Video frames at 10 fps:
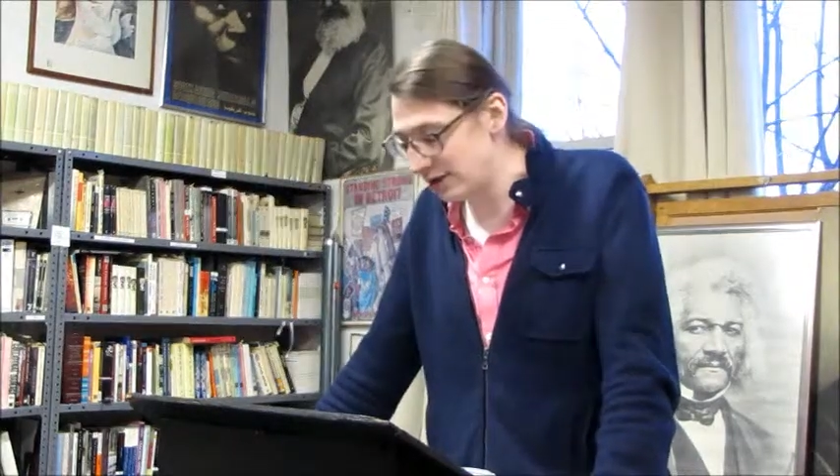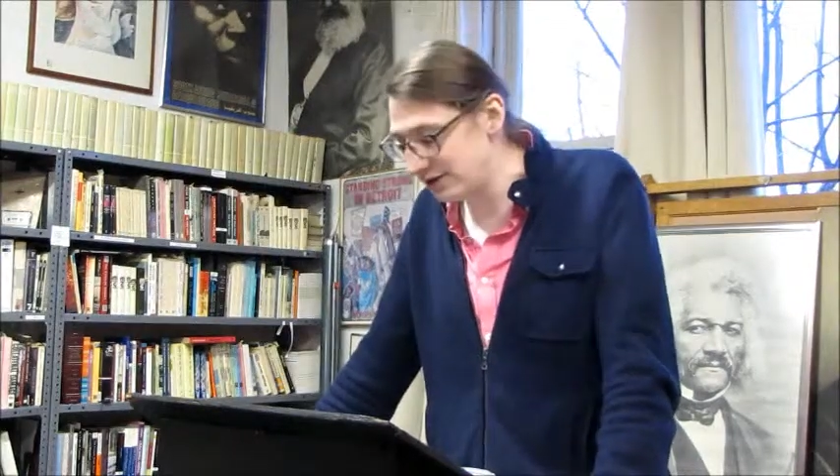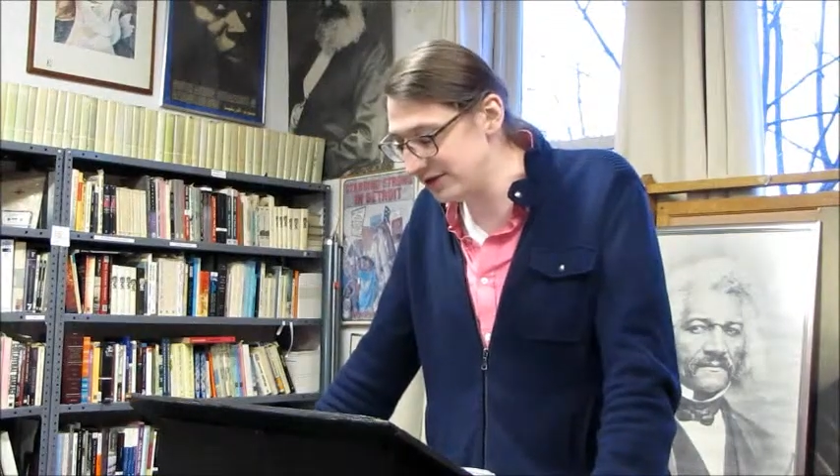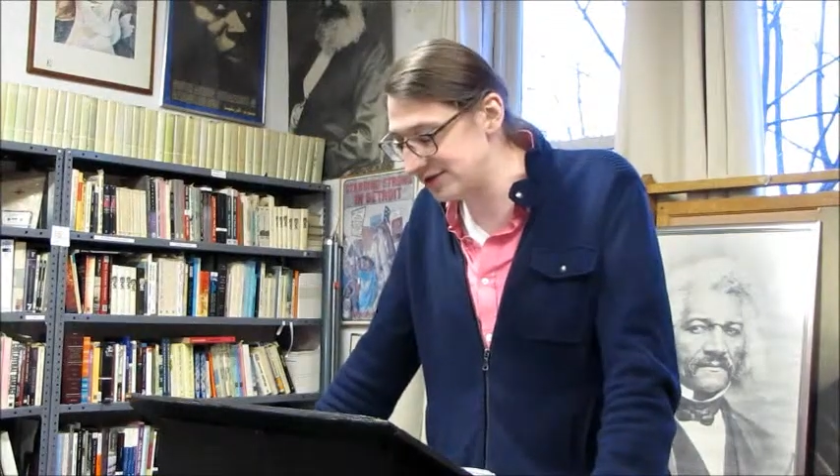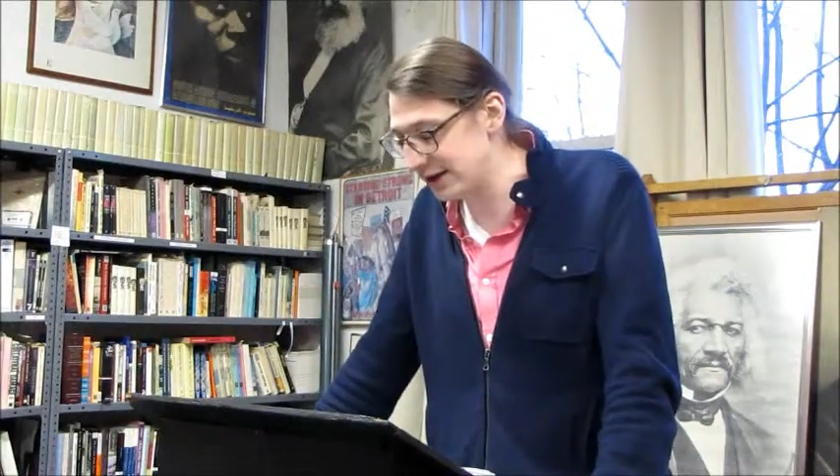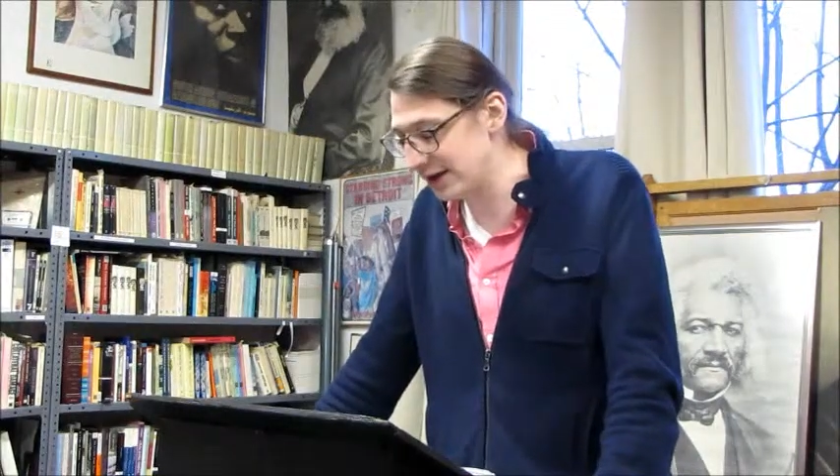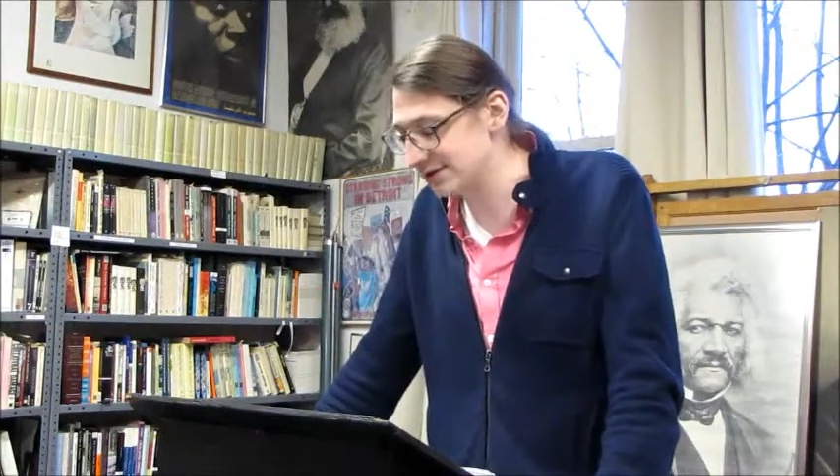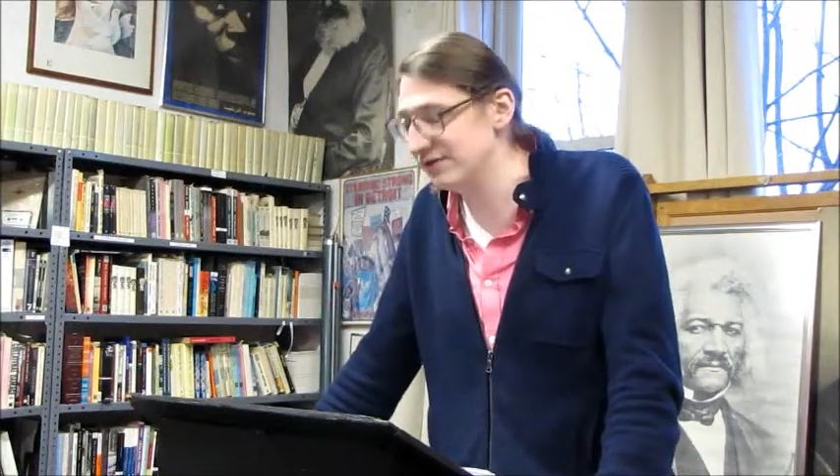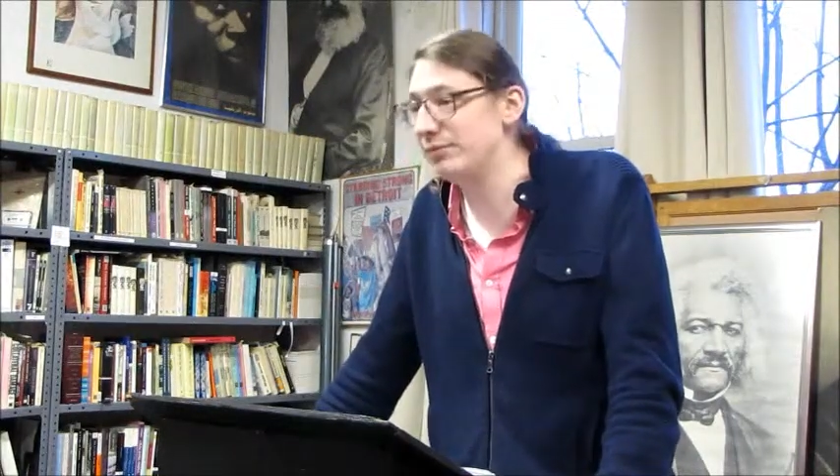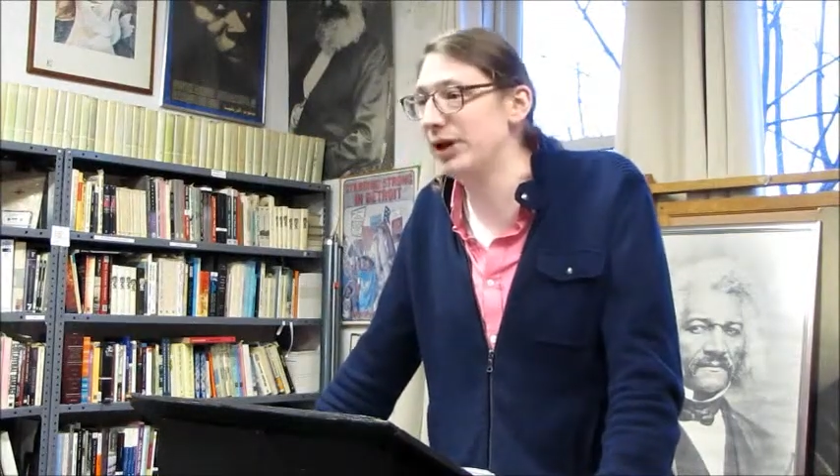in the
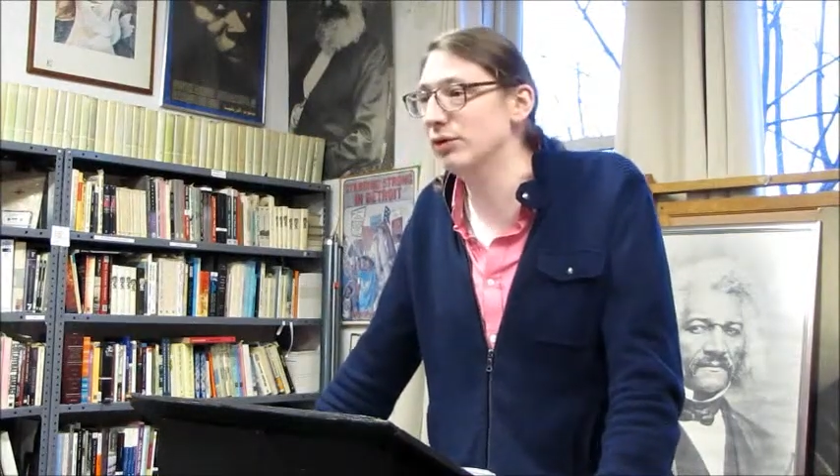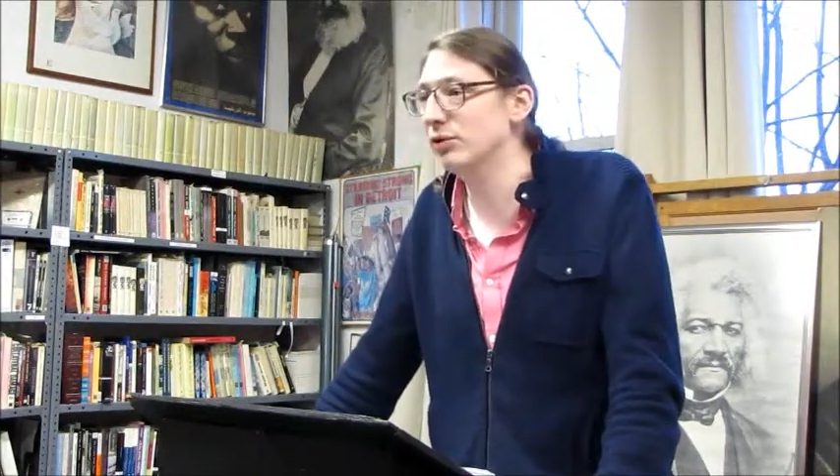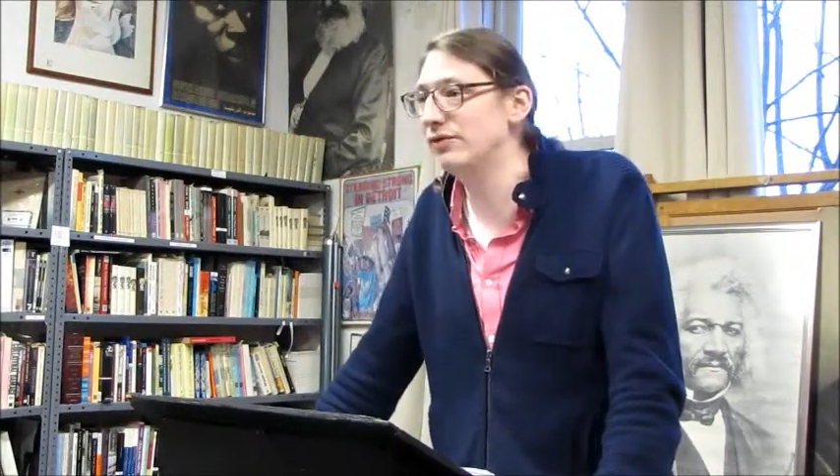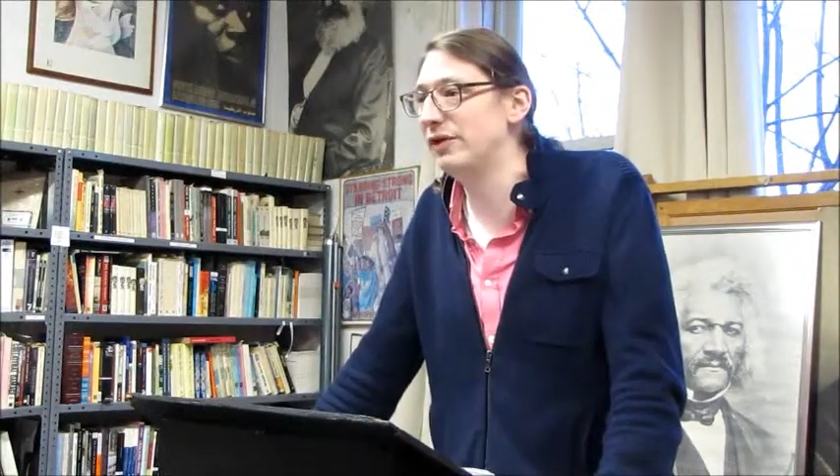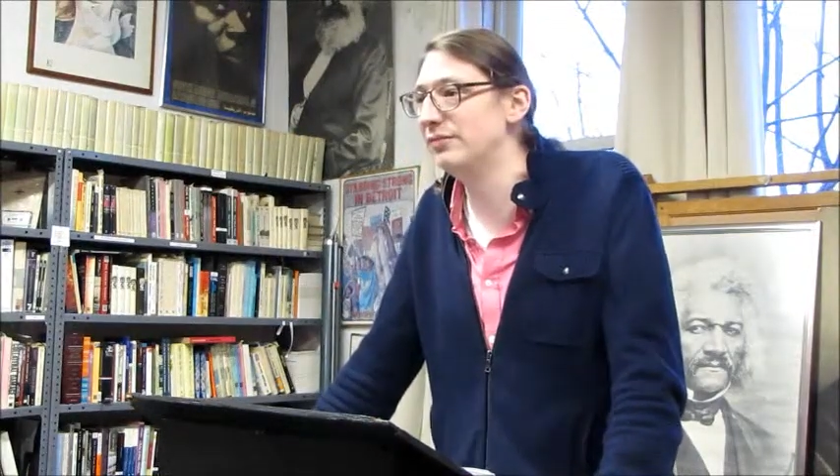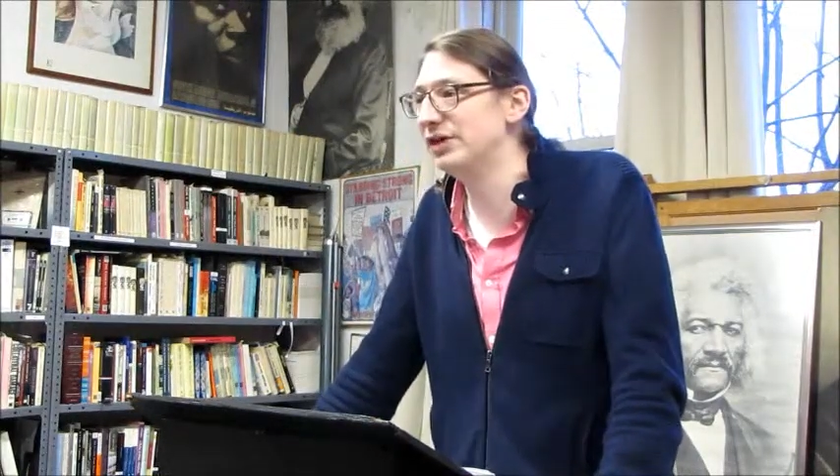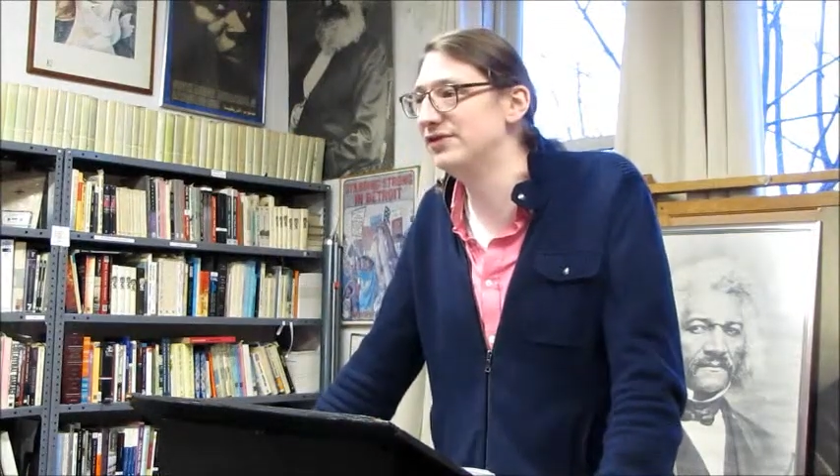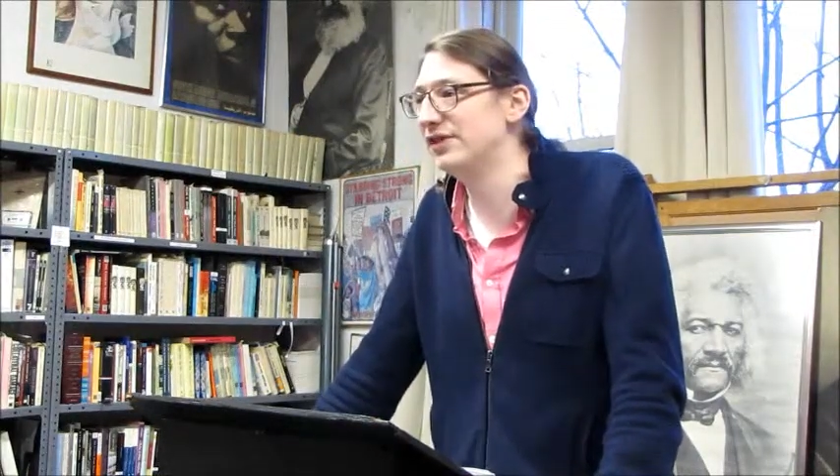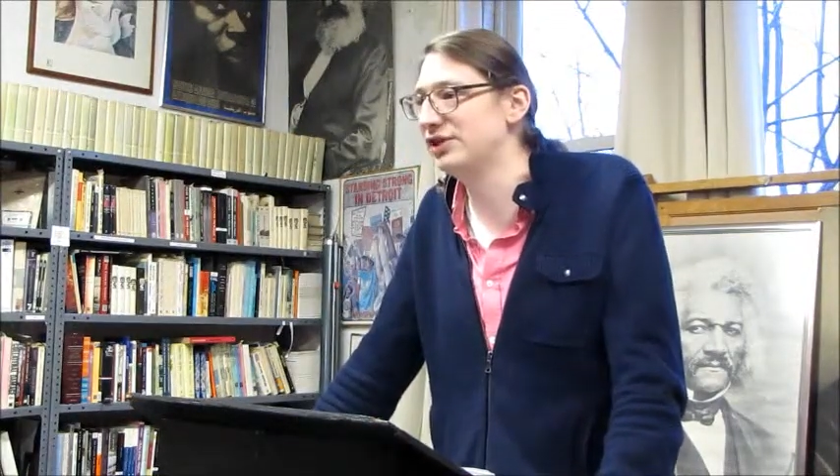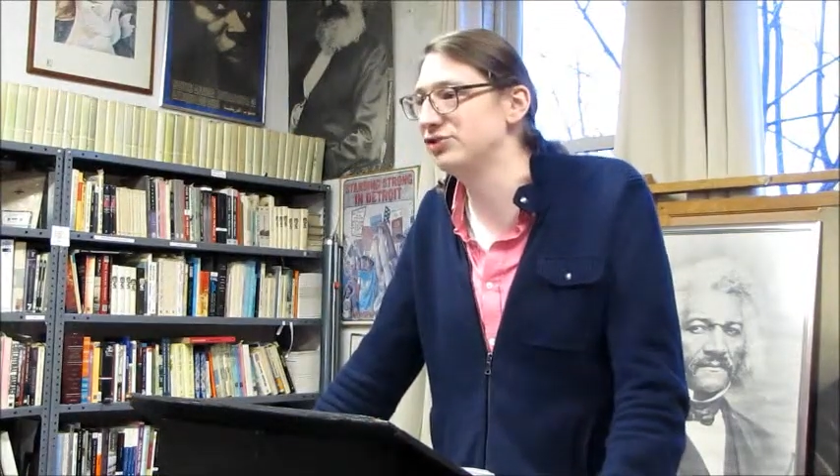aesthetics of Beowulf at
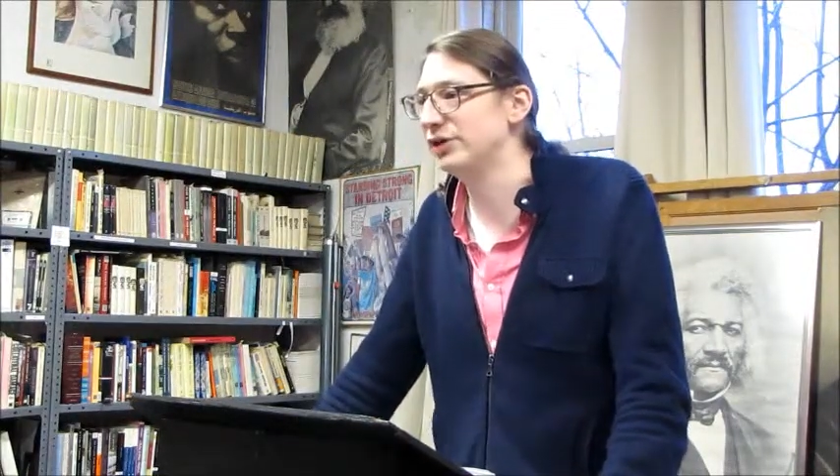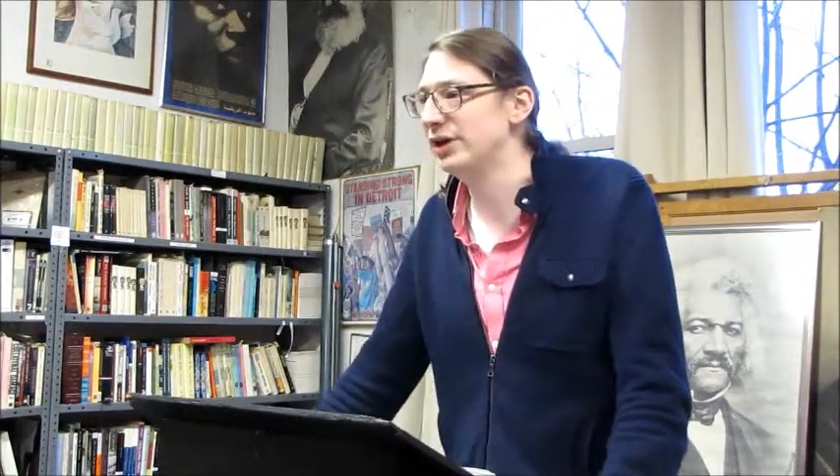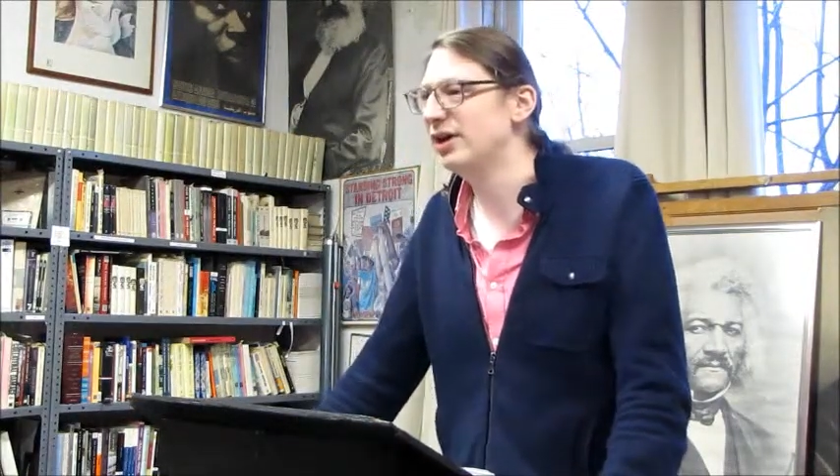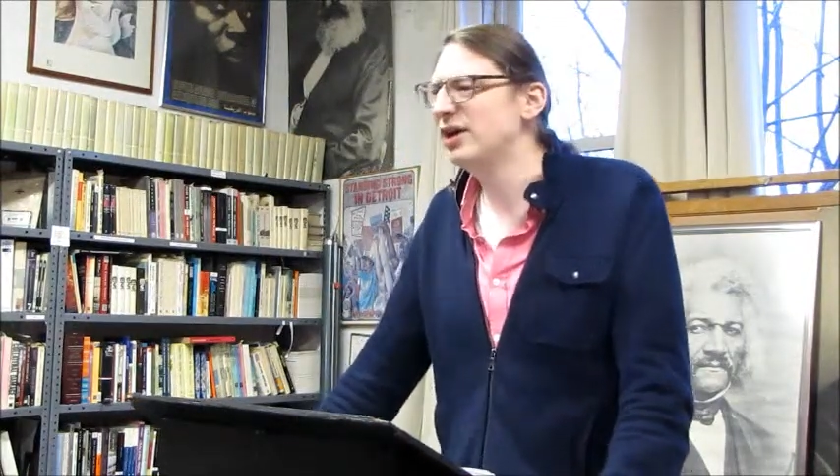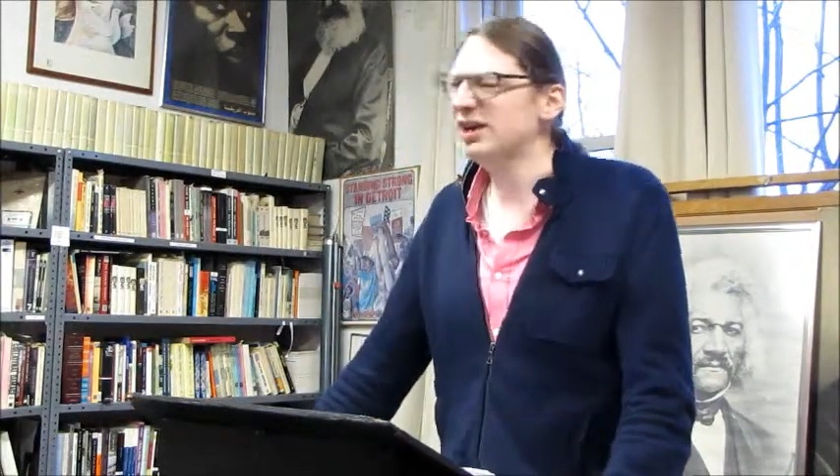mid-century,